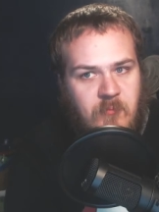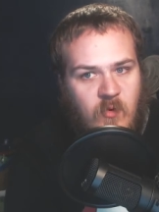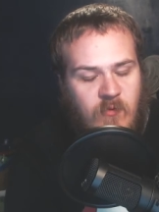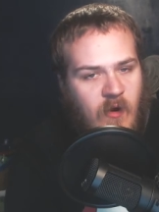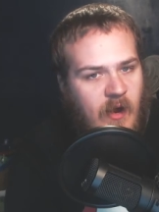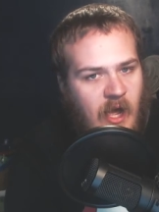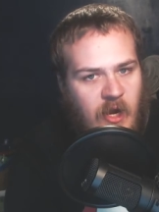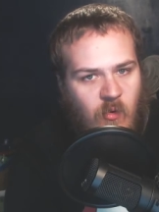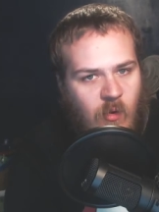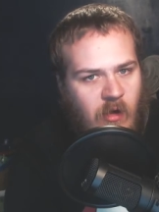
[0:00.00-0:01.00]
very high
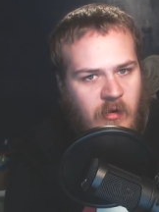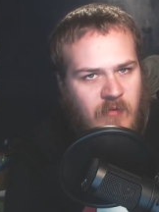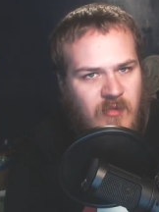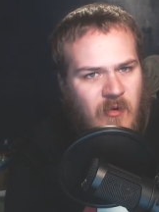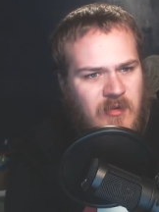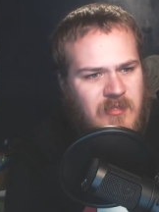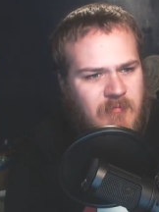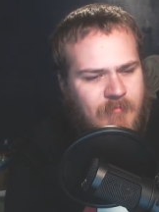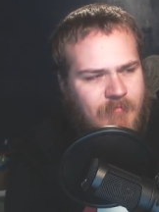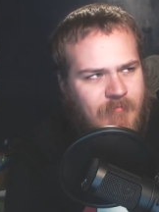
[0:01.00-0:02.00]
quality. If no one's
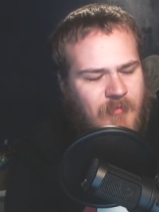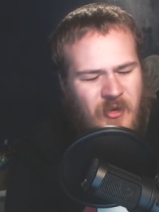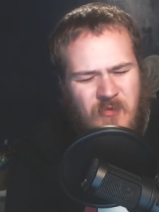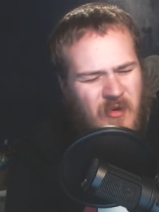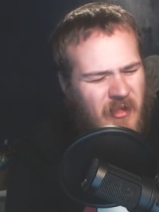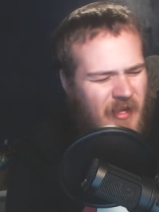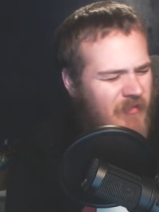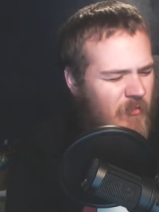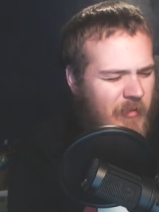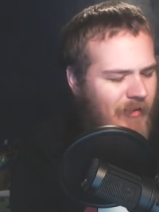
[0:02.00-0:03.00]
no, you've all had.
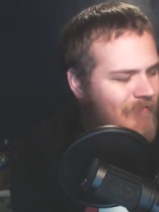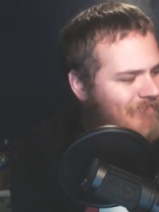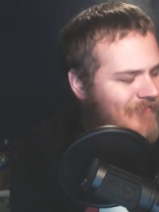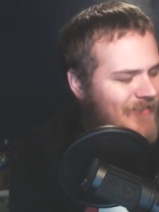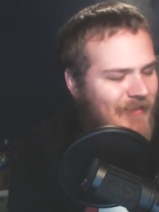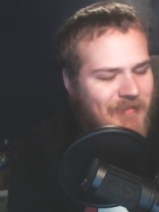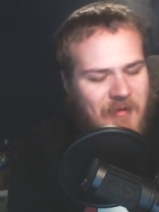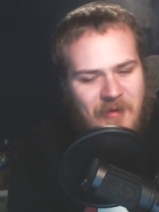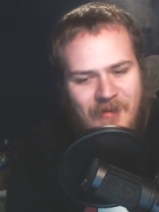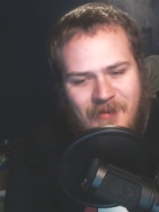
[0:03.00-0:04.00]
Never mind. I'm saying
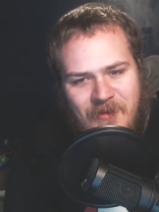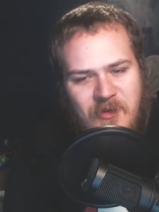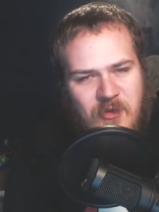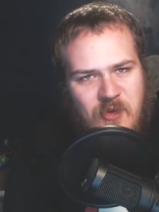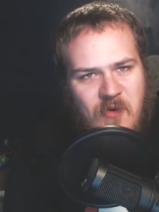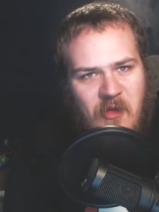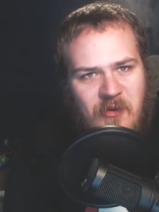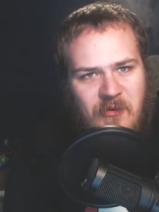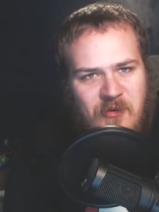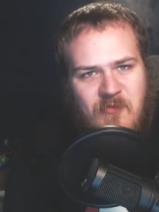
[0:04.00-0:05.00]
you've all
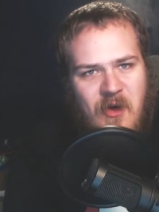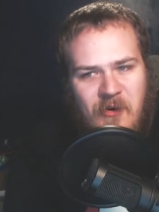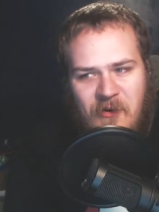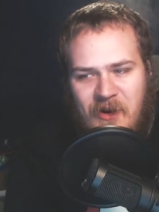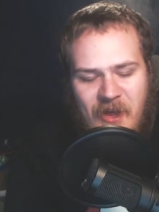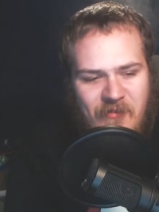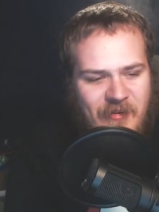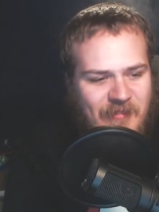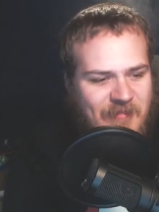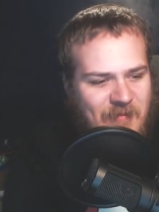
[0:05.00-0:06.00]
heard. You've all heard it, haven't
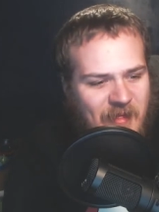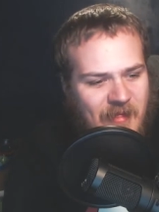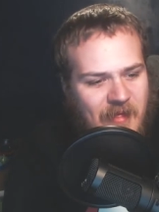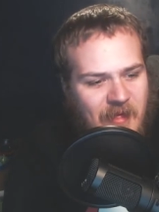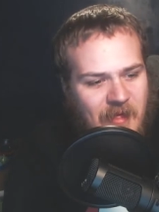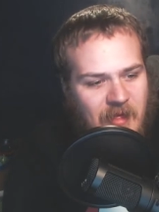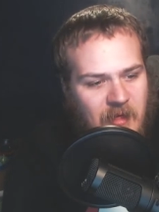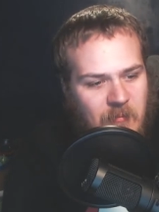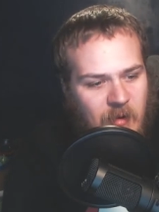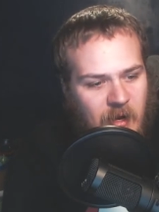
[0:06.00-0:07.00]
you?
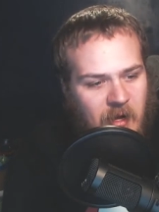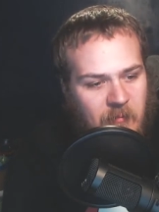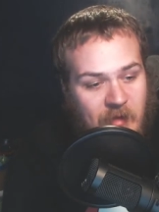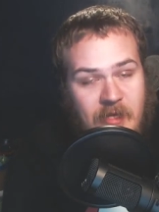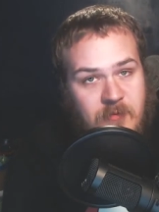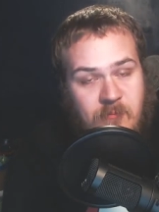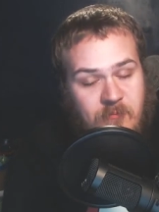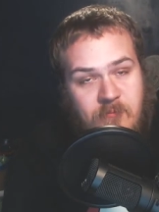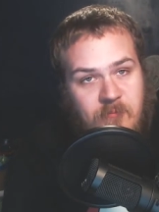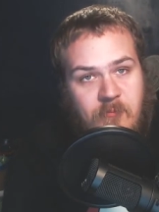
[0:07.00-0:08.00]
But um, that's
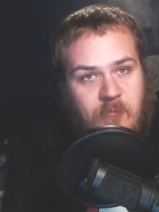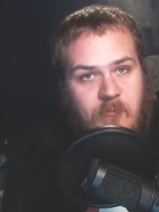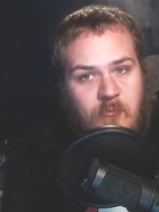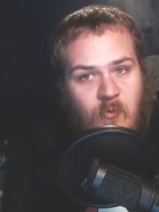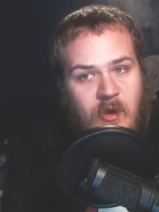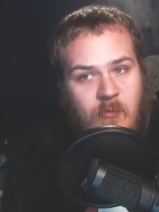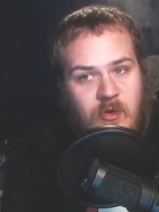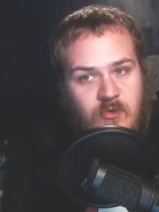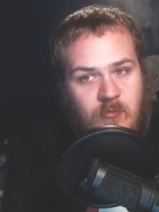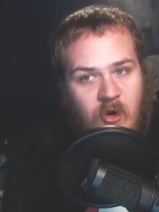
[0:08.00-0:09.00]
one of the
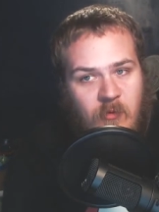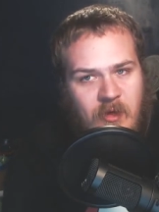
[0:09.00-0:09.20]
most remarkable.